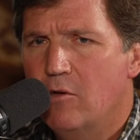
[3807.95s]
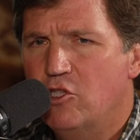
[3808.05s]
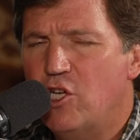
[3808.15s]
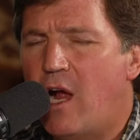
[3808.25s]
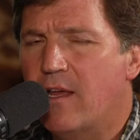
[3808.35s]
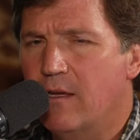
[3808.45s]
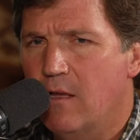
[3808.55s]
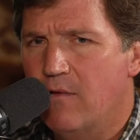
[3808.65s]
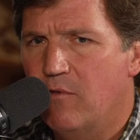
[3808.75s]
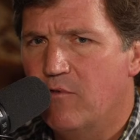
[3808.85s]
shocking
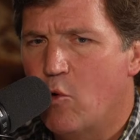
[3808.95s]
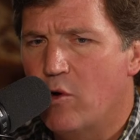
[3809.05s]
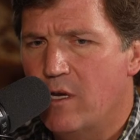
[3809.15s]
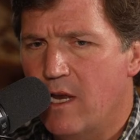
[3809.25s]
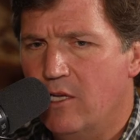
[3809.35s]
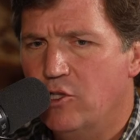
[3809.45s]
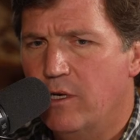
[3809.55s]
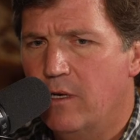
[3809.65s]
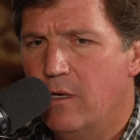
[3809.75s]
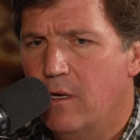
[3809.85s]
level of
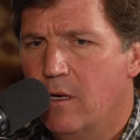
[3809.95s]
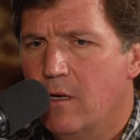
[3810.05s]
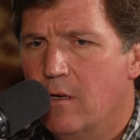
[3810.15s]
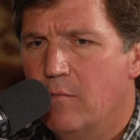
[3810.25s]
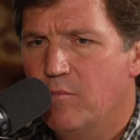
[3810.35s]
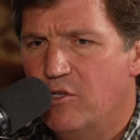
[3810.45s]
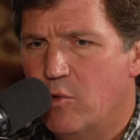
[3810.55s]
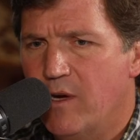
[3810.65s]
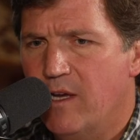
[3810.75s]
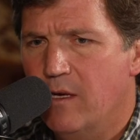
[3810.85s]
coordination
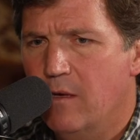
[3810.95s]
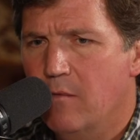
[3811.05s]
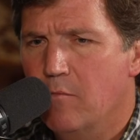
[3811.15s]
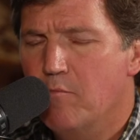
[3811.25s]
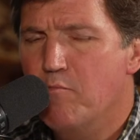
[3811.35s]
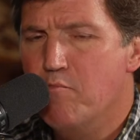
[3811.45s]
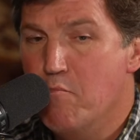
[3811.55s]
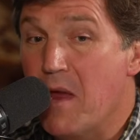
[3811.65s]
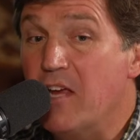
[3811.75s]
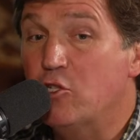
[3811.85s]
between
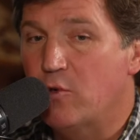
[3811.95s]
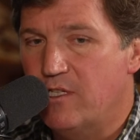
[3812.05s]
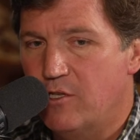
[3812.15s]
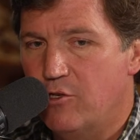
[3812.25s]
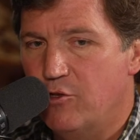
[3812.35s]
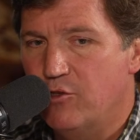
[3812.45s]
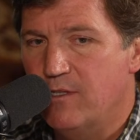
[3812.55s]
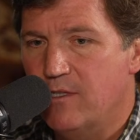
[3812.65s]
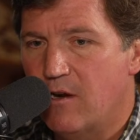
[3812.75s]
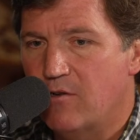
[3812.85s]
major
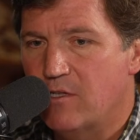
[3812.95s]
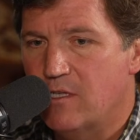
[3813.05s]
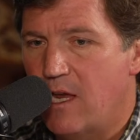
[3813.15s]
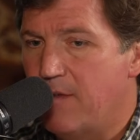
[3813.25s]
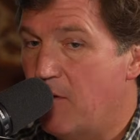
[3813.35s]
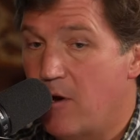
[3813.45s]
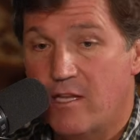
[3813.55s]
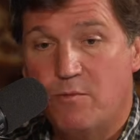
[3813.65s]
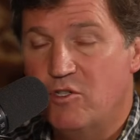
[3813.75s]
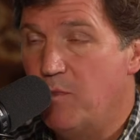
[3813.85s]
institutions in our society that are
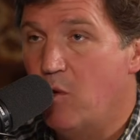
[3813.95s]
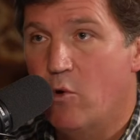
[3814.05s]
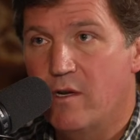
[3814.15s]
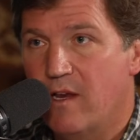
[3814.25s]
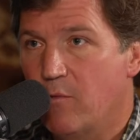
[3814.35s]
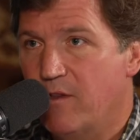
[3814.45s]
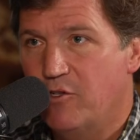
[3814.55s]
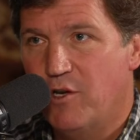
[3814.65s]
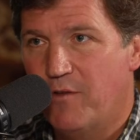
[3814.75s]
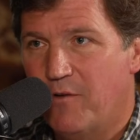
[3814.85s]
not supposed to be coordinating with
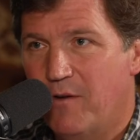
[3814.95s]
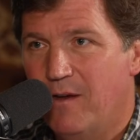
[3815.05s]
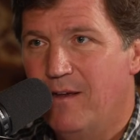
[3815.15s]
each other.